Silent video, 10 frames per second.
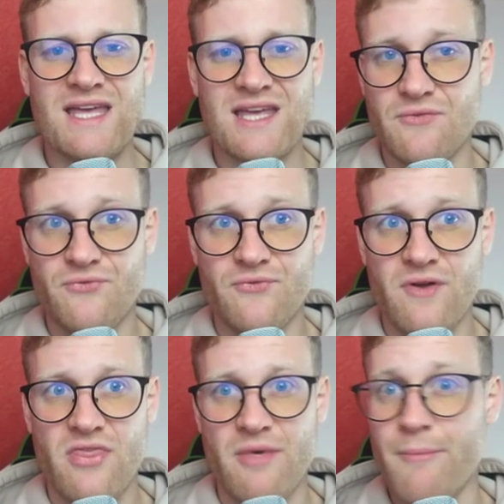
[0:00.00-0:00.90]
if
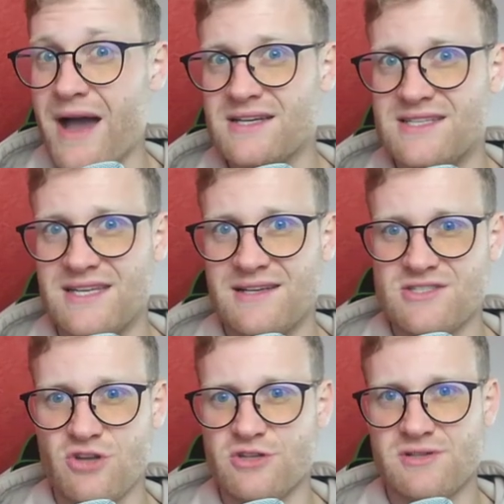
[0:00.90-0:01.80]
the marketing
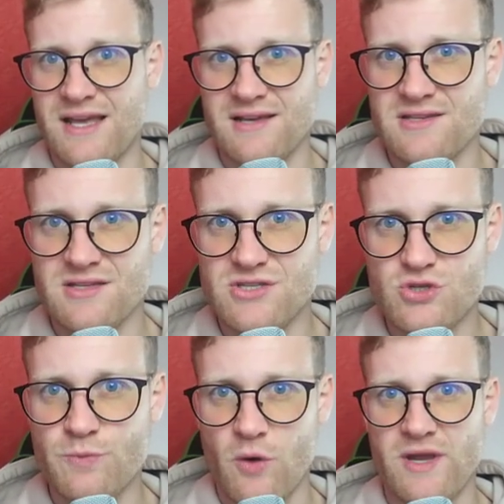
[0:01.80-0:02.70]
is not like
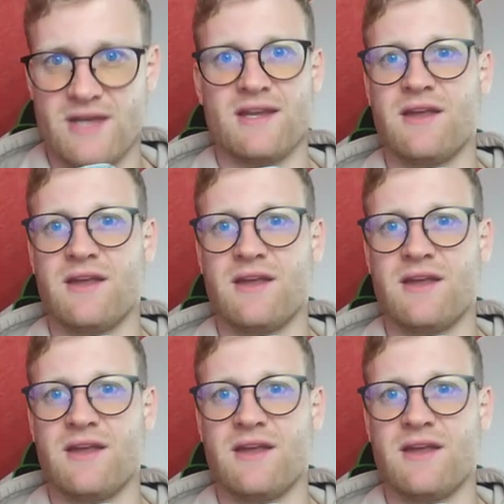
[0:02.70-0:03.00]
super weird,